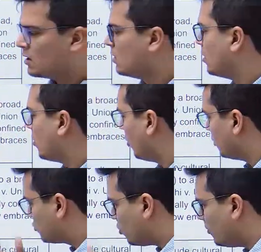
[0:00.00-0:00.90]

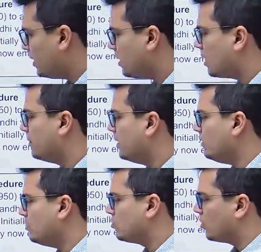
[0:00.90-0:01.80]
also being coming
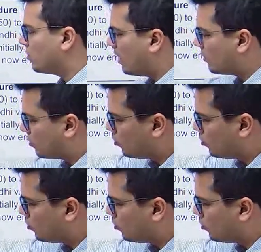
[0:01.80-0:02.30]
to